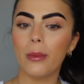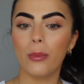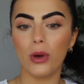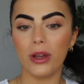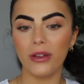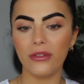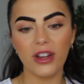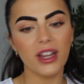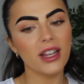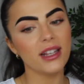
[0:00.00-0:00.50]
My
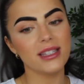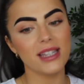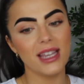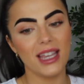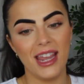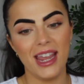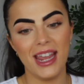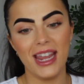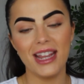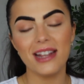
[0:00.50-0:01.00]
boyfriend
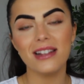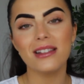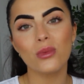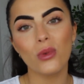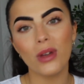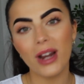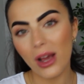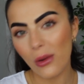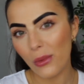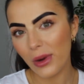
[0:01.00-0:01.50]
hates
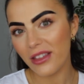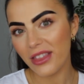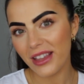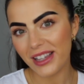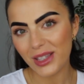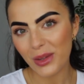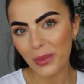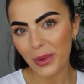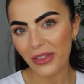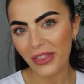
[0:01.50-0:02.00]
when I wear
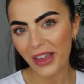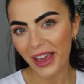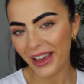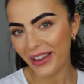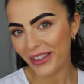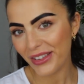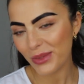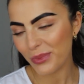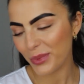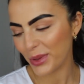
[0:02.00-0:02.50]
this about the
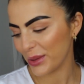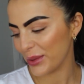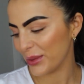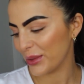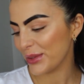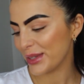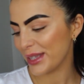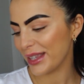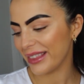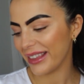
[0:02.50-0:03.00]
house
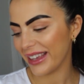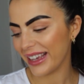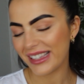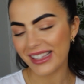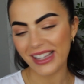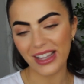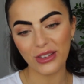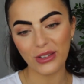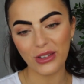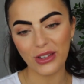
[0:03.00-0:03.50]
because he
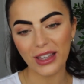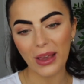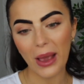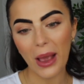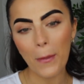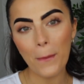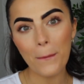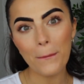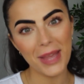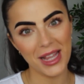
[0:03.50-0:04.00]
thinks I look
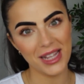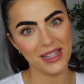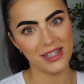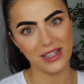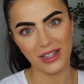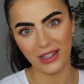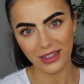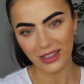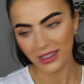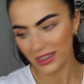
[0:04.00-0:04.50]

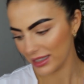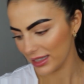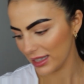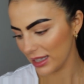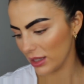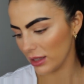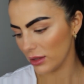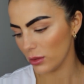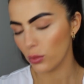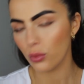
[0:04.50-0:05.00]
mental,
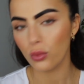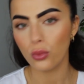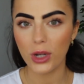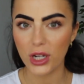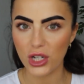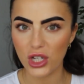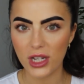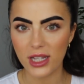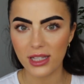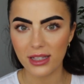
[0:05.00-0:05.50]

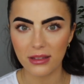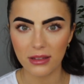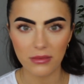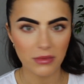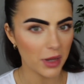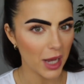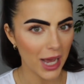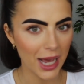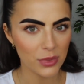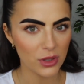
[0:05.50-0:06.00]
which is
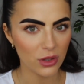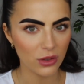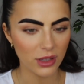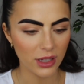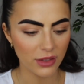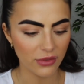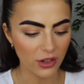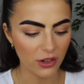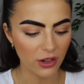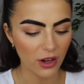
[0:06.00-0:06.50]

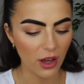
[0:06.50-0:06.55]
absolutely fair